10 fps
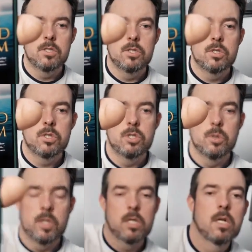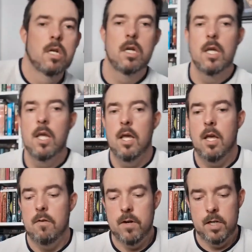Stewart.
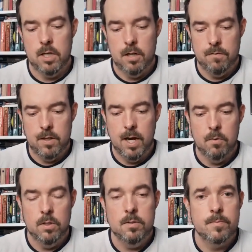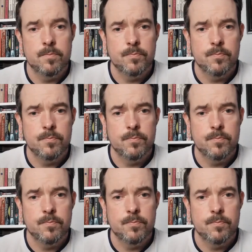Very excited for that one.